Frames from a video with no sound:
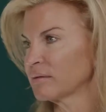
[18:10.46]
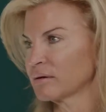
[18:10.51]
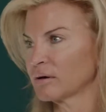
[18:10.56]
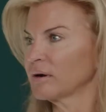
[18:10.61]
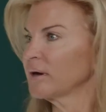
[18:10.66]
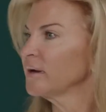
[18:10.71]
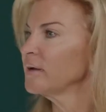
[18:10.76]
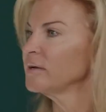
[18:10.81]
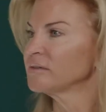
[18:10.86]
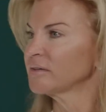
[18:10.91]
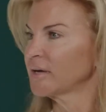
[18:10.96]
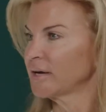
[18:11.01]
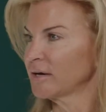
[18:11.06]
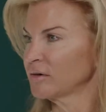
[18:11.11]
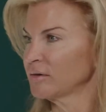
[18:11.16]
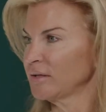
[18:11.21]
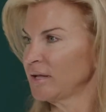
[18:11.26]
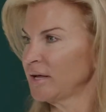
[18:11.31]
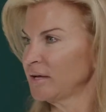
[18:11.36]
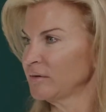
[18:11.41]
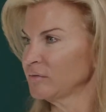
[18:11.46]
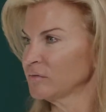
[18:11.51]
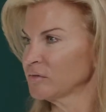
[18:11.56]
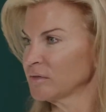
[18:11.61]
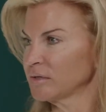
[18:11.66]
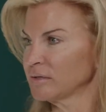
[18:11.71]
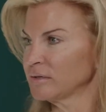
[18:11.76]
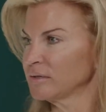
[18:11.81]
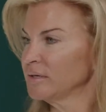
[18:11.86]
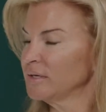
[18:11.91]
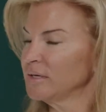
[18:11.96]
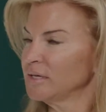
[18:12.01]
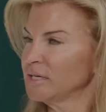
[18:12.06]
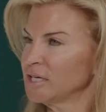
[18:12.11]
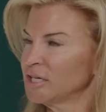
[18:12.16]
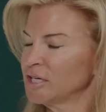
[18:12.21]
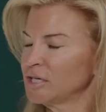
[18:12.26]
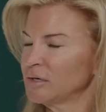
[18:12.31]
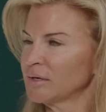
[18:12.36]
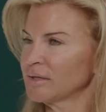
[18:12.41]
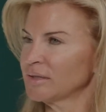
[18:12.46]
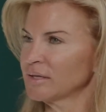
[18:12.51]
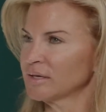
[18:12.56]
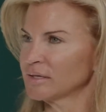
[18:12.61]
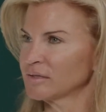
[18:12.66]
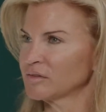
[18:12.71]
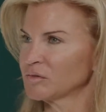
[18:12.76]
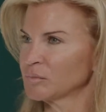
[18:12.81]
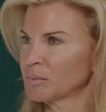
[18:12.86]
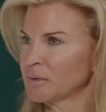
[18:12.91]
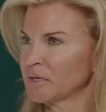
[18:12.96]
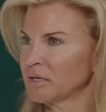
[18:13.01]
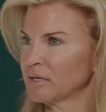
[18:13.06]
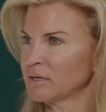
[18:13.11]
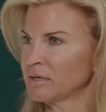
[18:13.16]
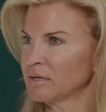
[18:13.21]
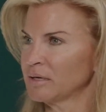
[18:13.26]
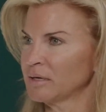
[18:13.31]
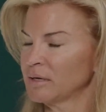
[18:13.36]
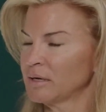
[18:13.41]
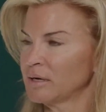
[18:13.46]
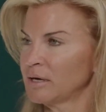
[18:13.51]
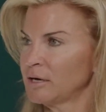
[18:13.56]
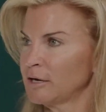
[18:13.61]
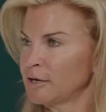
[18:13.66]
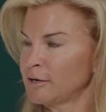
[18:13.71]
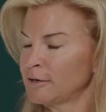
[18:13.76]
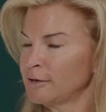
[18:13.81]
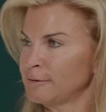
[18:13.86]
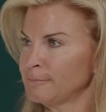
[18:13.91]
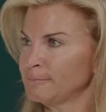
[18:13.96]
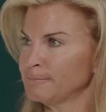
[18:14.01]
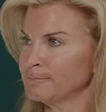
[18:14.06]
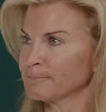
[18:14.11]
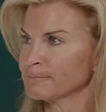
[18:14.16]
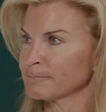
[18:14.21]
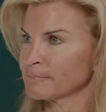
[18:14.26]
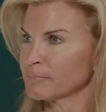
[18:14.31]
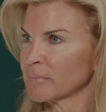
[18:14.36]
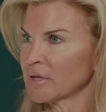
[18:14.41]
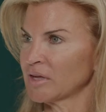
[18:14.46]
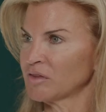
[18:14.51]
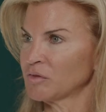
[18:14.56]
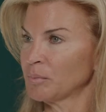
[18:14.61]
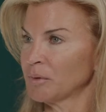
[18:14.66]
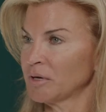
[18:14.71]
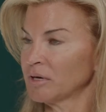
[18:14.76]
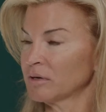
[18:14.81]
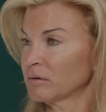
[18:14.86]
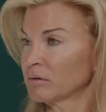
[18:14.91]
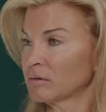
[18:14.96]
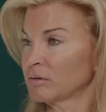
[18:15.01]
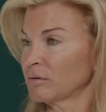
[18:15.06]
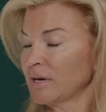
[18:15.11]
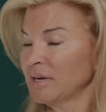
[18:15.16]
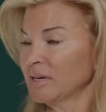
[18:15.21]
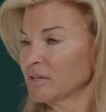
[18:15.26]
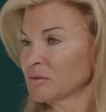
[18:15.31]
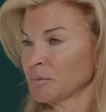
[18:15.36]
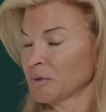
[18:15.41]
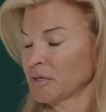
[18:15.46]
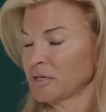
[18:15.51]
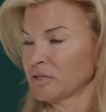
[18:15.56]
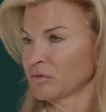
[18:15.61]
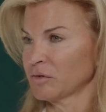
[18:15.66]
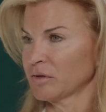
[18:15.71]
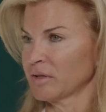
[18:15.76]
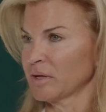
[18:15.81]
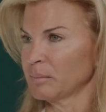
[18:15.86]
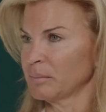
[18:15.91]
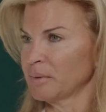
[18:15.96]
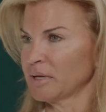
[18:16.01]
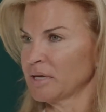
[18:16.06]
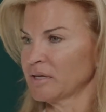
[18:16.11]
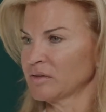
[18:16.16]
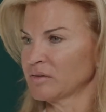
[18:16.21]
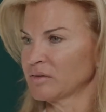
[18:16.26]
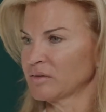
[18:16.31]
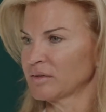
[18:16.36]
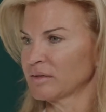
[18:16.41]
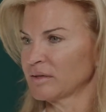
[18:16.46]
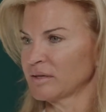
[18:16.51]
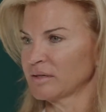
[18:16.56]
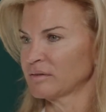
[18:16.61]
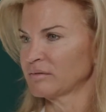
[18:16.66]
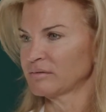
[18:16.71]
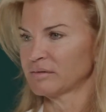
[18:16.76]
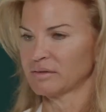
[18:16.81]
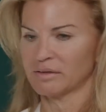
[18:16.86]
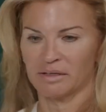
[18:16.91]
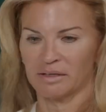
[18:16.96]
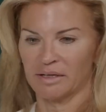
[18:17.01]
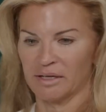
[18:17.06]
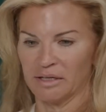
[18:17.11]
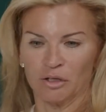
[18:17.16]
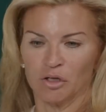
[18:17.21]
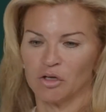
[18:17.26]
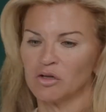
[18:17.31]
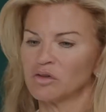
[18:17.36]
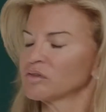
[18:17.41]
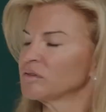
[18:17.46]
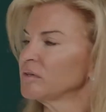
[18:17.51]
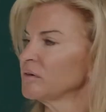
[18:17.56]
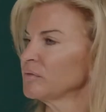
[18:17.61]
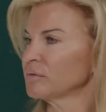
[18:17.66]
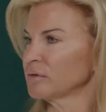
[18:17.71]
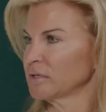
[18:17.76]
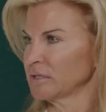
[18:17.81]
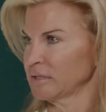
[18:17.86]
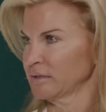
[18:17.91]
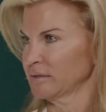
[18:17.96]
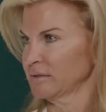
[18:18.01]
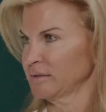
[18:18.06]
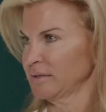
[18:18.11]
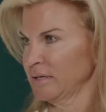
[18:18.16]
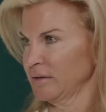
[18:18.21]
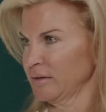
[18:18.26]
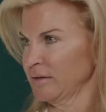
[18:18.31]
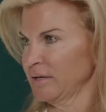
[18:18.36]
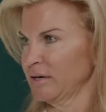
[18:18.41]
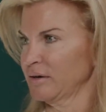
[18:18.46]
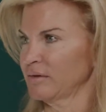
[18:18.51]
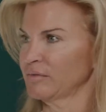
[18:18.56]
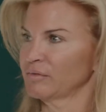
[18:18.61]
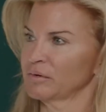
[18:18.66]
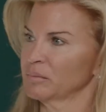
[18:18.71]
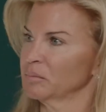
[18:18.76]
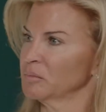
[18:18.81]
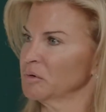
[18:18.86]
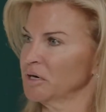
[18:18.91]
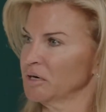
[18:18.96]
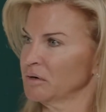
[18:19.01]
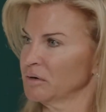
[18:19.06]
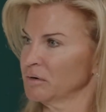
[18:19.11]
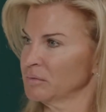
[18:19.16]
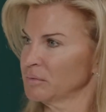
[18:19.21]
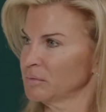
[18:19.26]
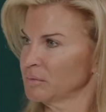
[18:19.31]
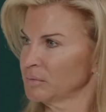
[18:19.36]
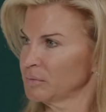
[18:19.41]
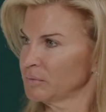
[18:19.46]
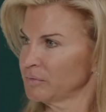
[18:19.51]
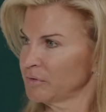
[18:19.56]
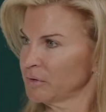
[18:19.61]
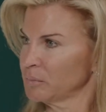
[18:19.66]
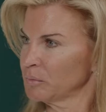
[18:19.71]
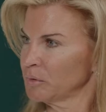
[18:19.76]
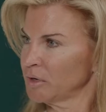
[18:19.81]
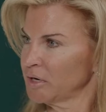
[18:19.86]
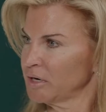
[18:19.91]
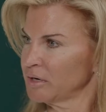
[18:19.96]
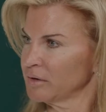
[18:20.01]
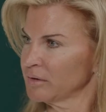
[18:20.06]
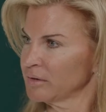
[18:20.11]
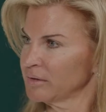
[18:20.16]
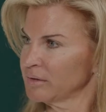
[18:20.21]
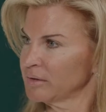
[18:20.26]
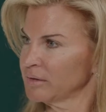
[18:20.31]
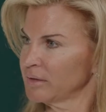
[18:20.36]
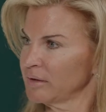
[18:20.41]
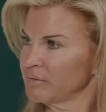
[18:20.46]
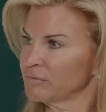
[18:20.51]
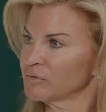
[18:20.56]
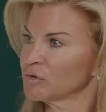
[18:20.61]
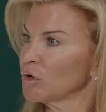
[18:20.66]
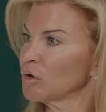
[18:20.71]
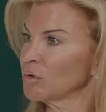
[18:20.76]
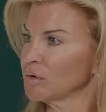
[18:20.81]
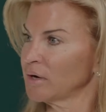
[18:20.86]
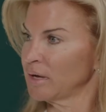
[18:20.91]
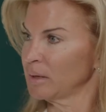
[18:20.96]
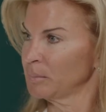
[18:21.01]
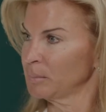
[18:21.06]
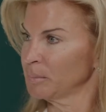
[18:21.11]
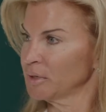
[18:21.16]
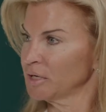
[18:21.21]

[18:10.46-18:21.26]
their entire lives. And, I think it's been a great experience for them because it looks different down there from where they've grown up.